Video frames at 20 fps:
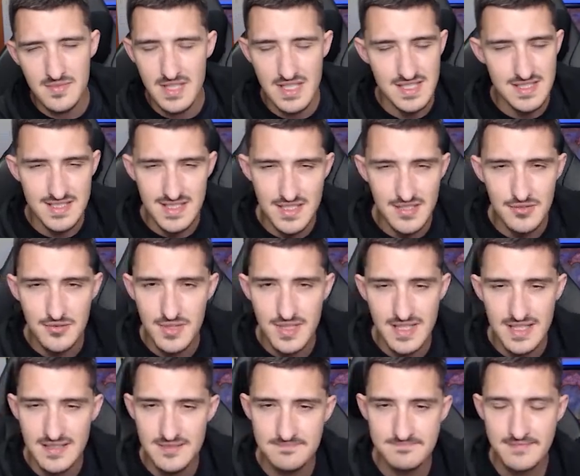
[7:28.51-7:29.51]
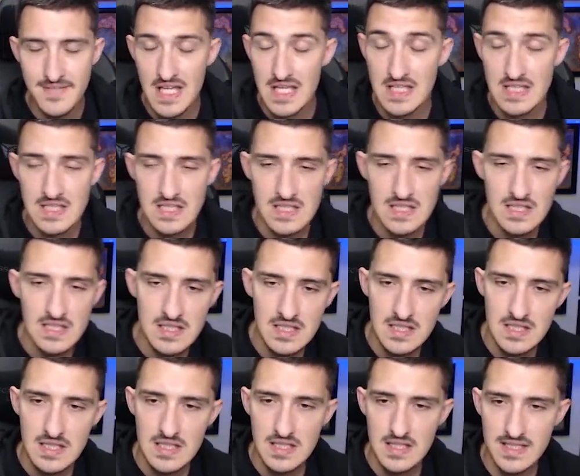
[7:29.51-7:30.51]
continuing,
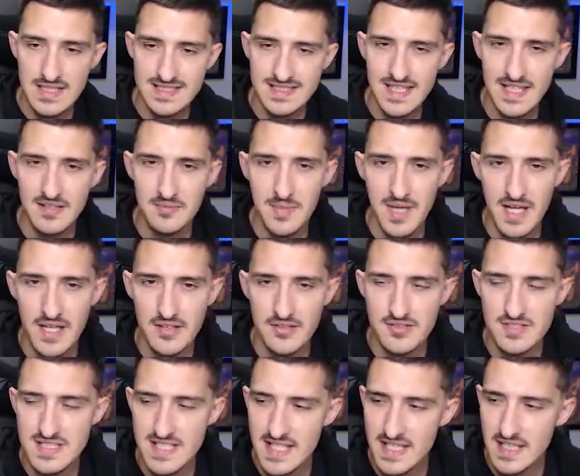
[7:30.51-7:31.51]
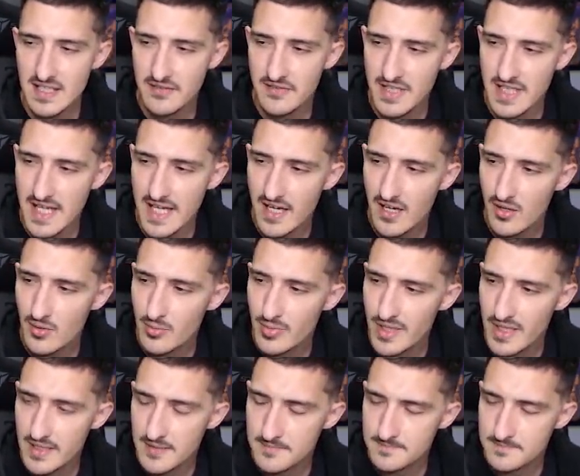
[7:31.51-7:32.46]
is kind of my understanding of it now. But